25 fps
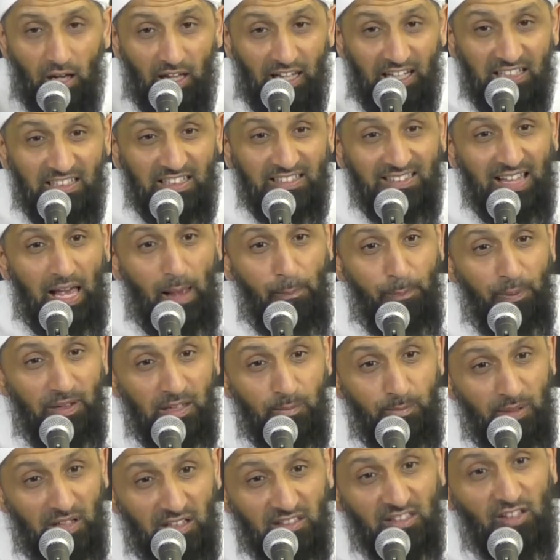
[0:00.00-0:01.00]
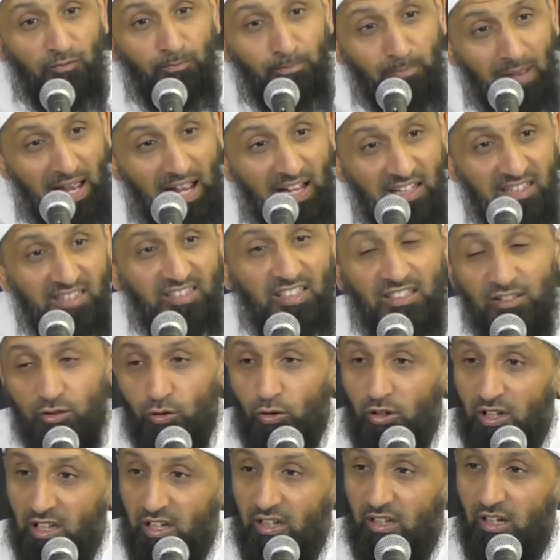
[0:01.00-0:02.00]
it is happening because of my sins,
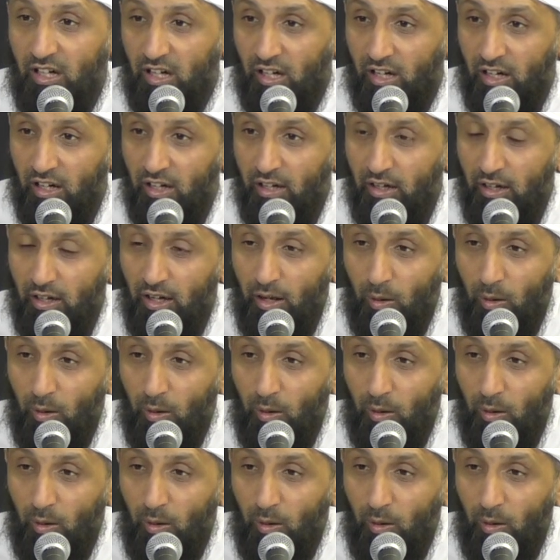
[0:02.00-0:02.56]
Oh Allah.